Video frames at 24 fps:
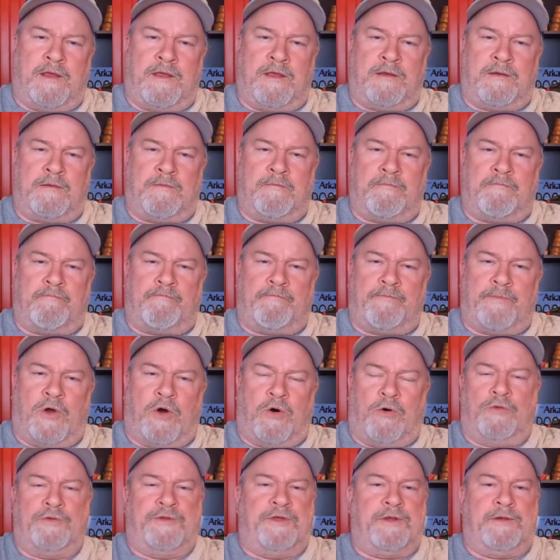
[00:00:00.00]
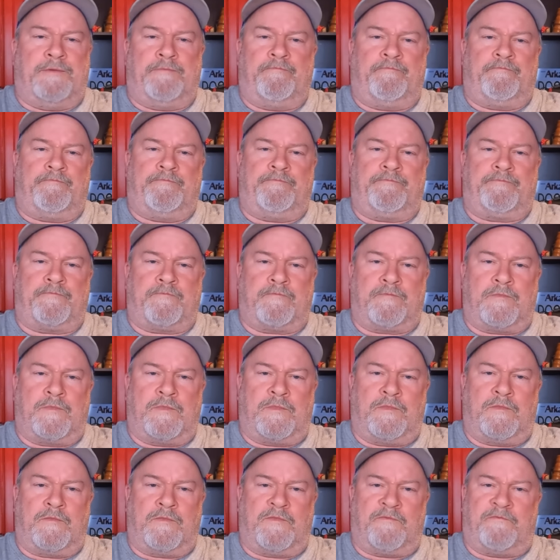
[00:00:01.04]
and hold it
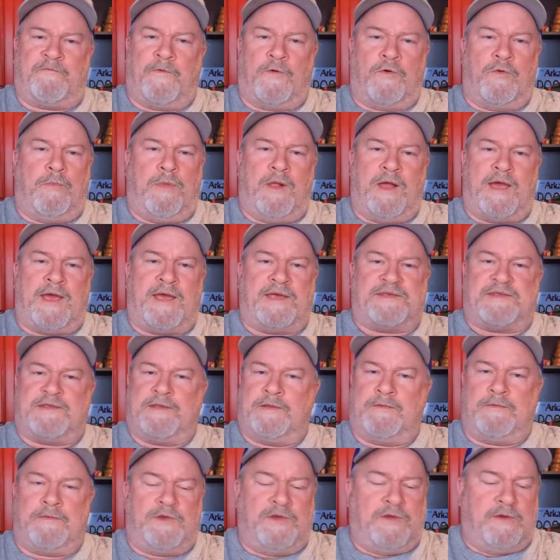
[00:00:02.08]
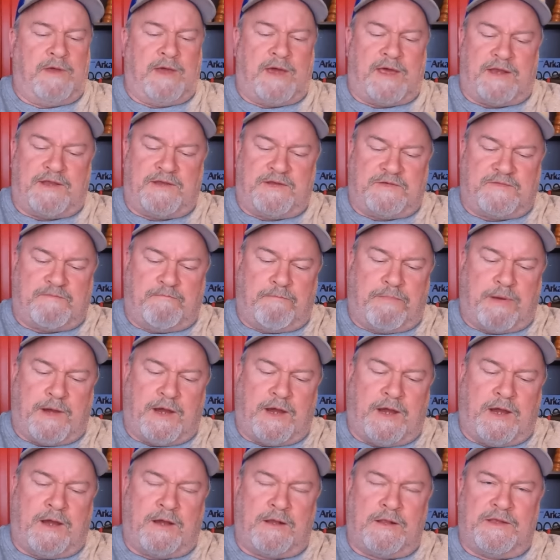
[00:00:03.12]
full blast. It, you got to just
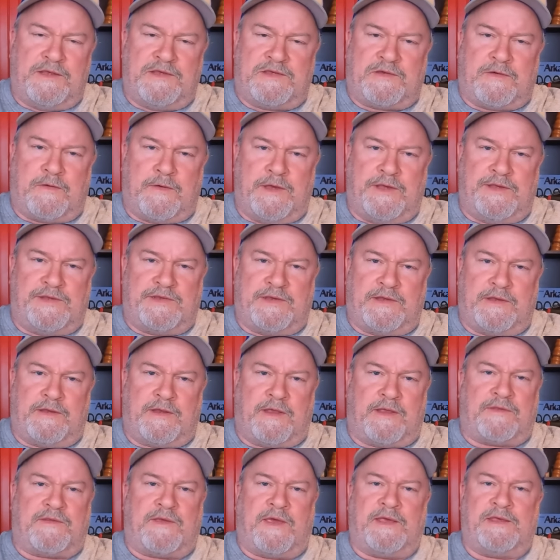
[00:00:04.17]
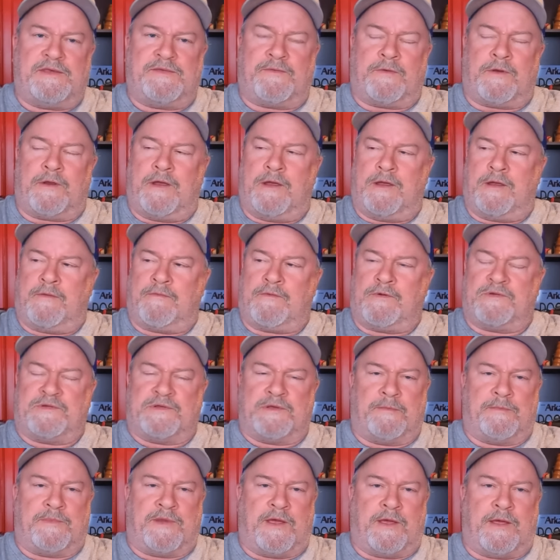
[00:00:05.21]
barely squeeze it, and it takes forever
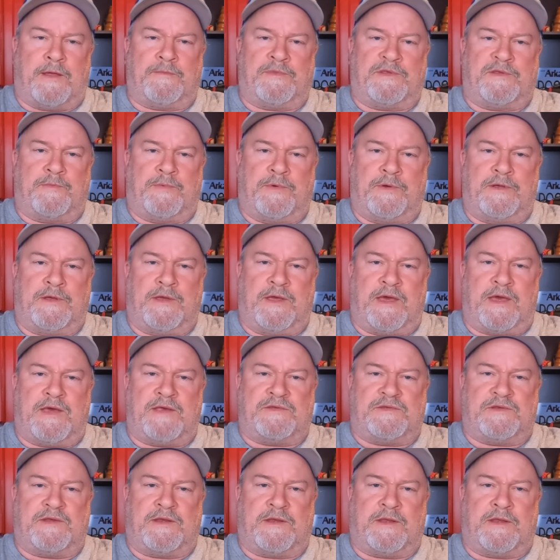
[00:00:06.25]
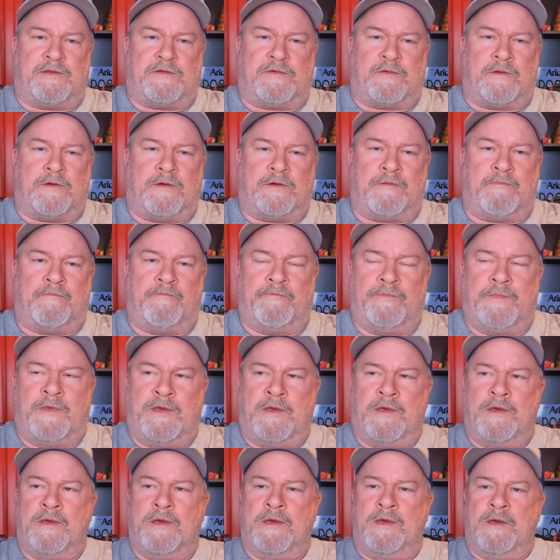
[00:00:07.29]
sometimes to put gas in that truck.
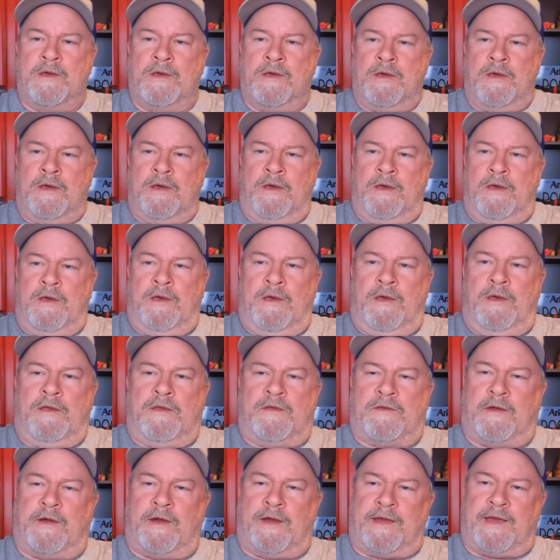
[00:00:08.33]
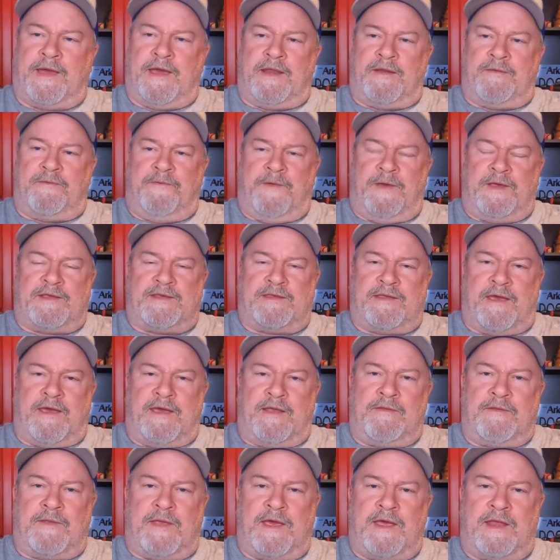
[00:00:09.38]
So I got to fix
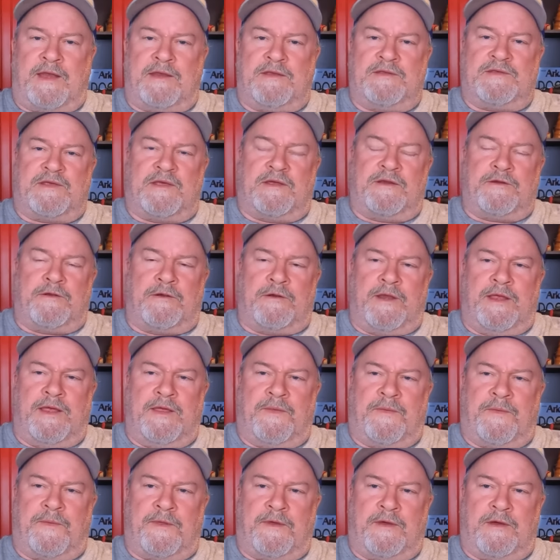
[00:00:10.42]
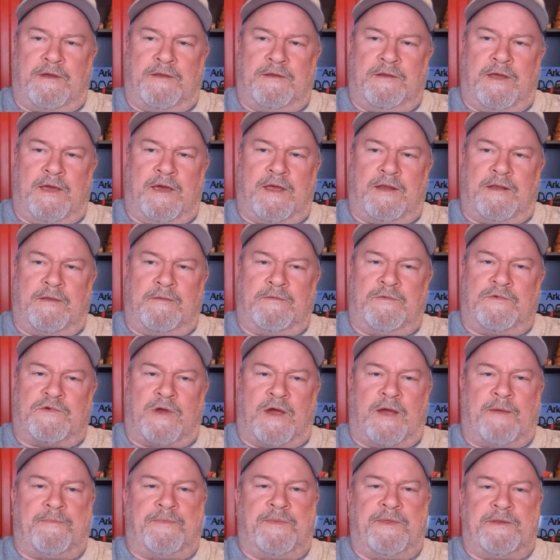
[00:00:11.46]
that, and that is underneath. Uh, you got to
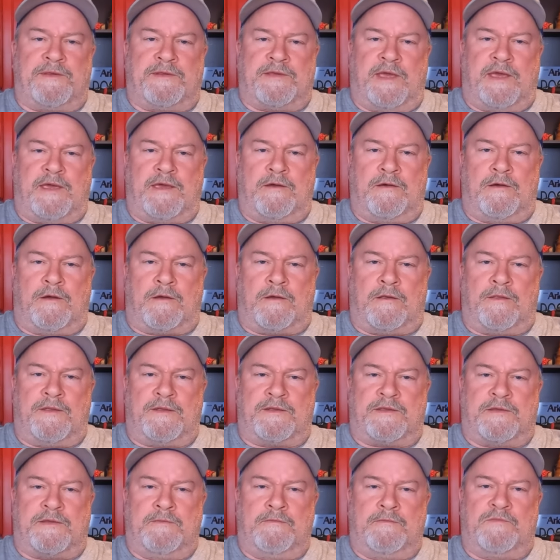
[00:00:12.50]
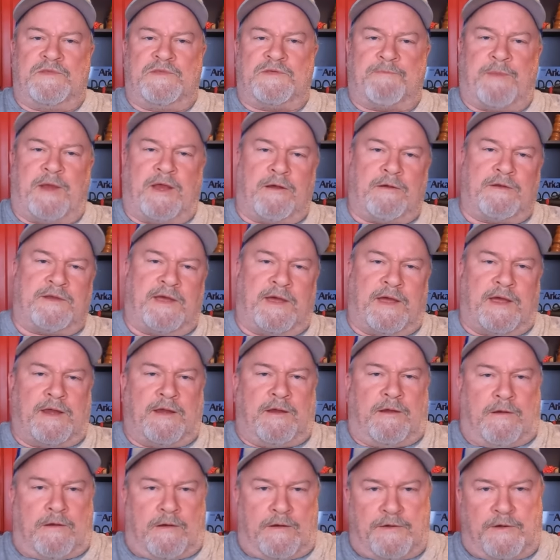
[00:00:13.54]
drop the tail or the spare
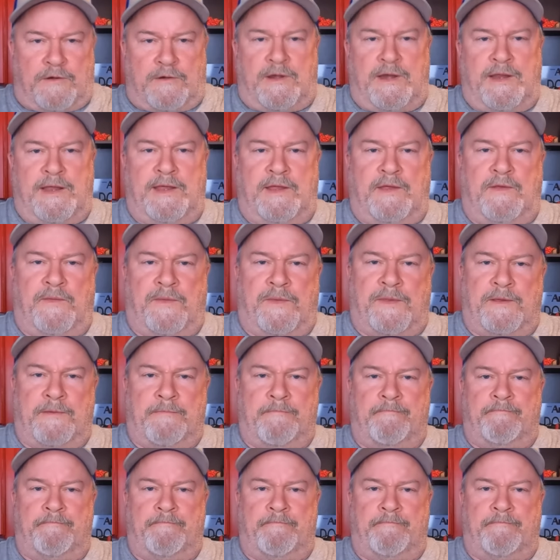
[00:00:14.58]
tire underneath,